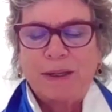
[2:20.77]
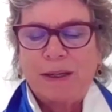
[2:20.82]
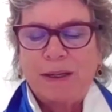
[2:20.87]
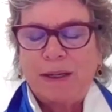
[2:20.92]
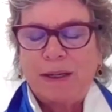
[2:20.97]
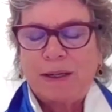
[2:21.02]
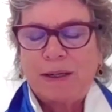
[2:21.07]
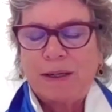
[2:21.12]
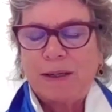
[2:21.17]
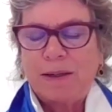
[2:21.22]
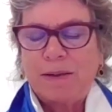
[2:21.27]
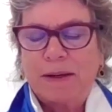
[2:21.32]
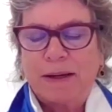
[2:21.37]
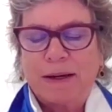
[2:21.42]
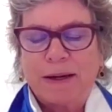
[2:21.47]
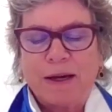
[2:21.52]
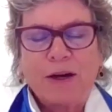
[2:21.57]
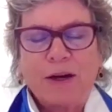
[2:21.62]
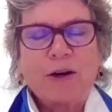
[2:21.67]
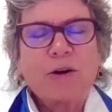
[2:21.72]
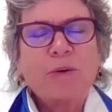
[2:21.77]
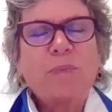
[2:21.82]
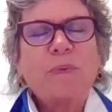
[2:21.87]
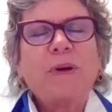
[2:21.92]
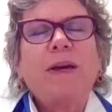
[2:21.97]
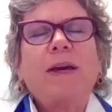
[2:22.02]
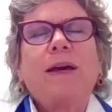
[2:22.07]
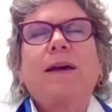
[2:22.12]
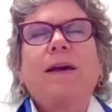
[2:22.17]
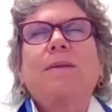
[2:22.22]
And I hope
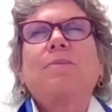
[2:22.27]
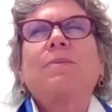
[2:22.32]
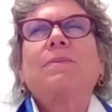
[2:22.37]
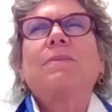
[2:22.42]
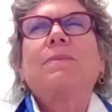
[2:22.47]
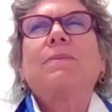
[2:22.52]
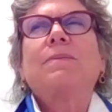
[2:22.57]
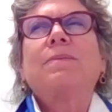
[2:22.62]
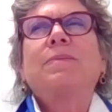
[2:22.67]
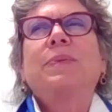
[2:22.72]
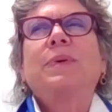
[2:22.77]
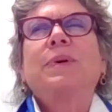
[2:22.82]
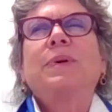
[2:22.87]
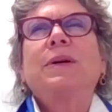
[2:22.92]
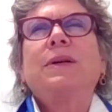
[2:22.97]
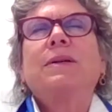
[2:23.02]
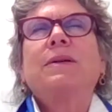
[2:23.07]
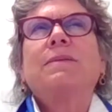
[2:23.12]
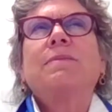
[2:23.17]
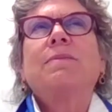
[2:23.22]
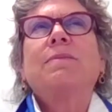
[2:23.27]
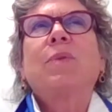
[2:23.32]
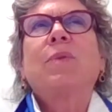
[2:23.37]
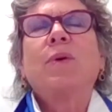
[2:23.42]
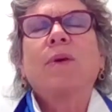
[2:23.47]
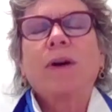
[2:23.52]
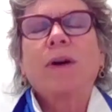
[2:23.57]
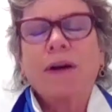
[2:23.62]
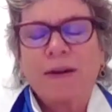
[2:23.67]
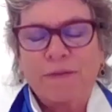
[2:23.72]
we put
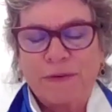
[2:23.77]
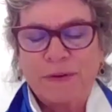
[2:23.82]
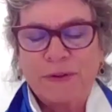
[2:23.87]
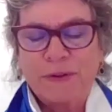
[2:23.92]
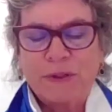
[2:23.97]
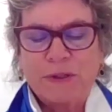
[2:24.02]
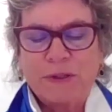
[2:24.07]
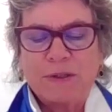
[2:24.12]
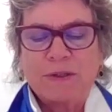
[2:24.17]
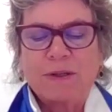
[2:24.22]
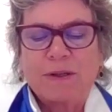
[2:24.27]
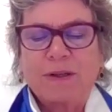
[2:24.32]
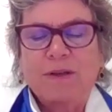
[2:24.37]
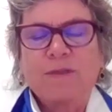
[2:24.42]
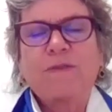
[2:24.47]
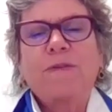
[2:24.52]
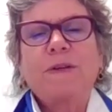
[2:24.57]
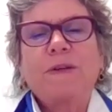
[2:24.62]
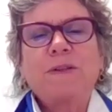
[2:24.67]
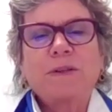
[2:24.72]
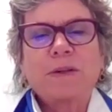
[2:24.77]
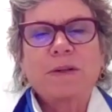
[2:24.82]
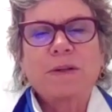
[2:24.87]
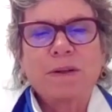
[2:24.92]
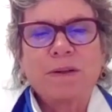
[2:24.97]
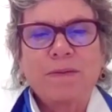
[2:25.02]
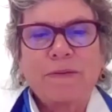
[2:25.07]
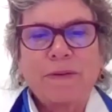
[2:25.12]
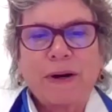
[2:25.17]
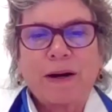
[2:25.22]
more emphasis on the physical
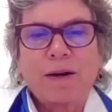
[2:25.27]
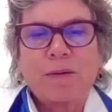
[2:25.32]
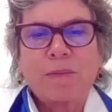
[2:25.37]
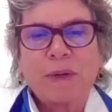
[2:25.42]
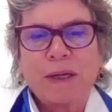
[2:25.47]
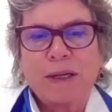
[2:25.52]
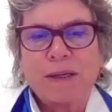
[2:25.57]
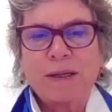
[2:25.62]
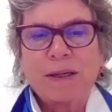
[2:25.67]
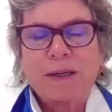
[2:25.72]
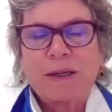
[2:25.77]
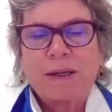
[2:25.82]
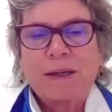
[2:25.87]
environment,